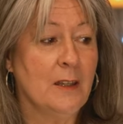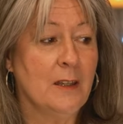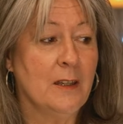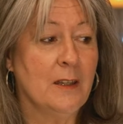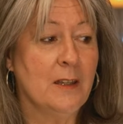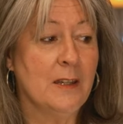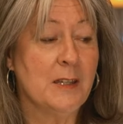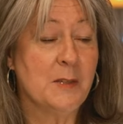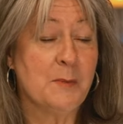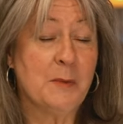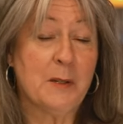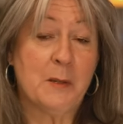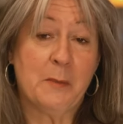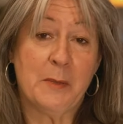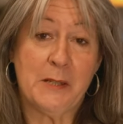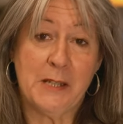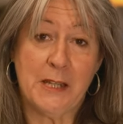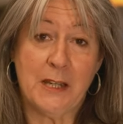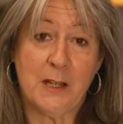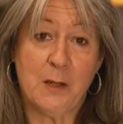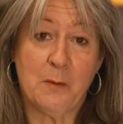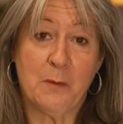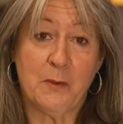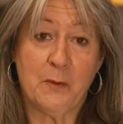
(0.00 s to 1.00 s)
It's been a
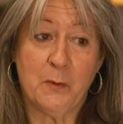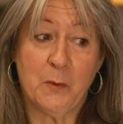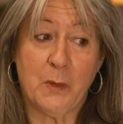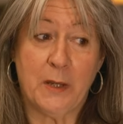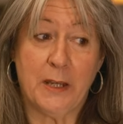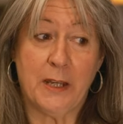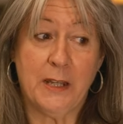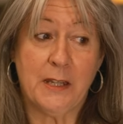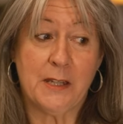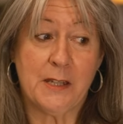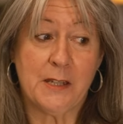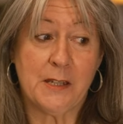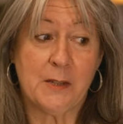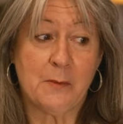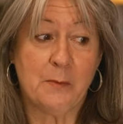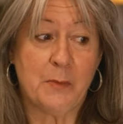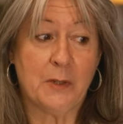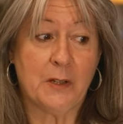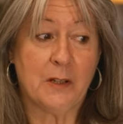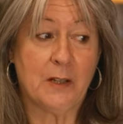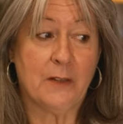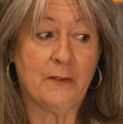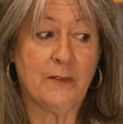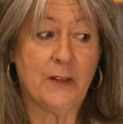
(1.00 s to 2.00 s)
busy couple of weeks,
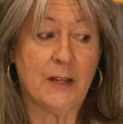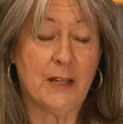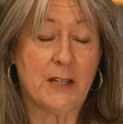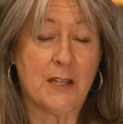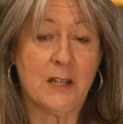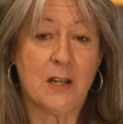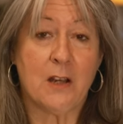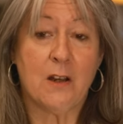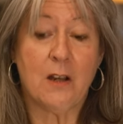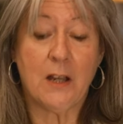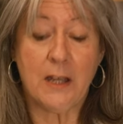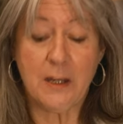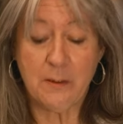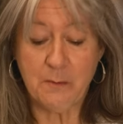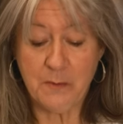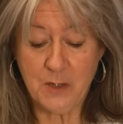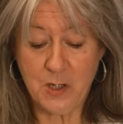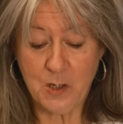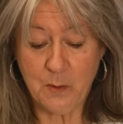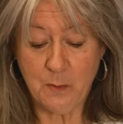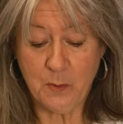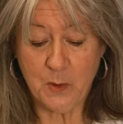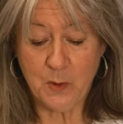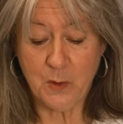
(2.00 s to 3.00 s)
but I've had time
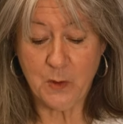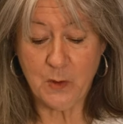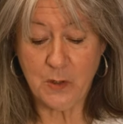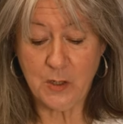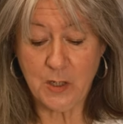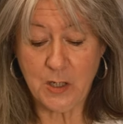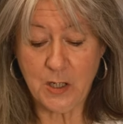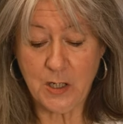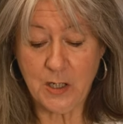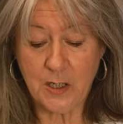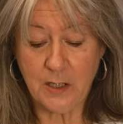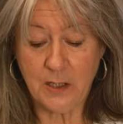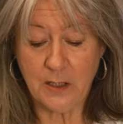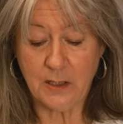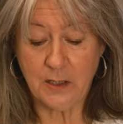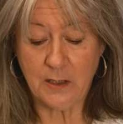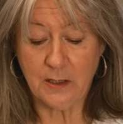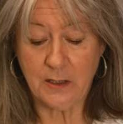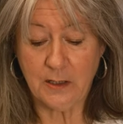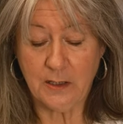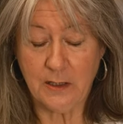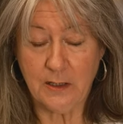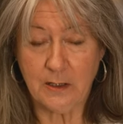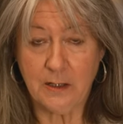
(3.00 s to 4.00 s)
to put
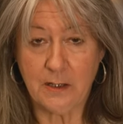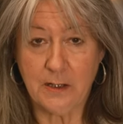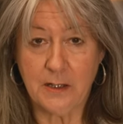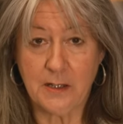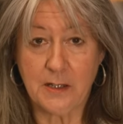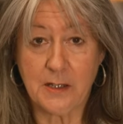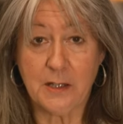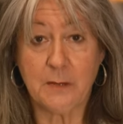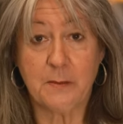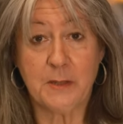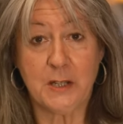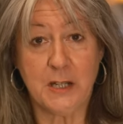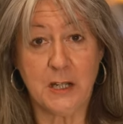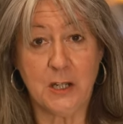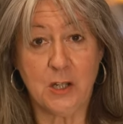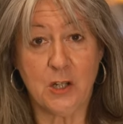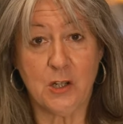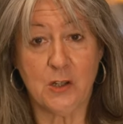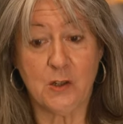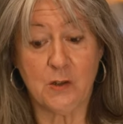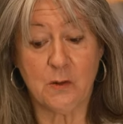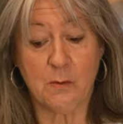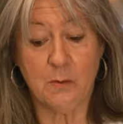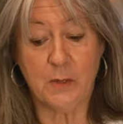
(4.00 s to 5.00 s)
some
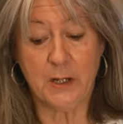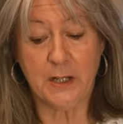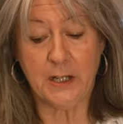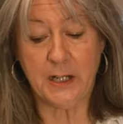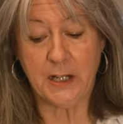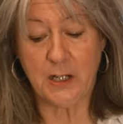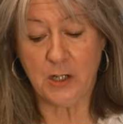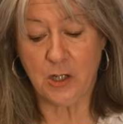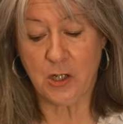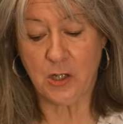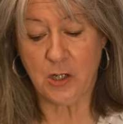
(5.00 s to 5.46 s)
stitches on my nature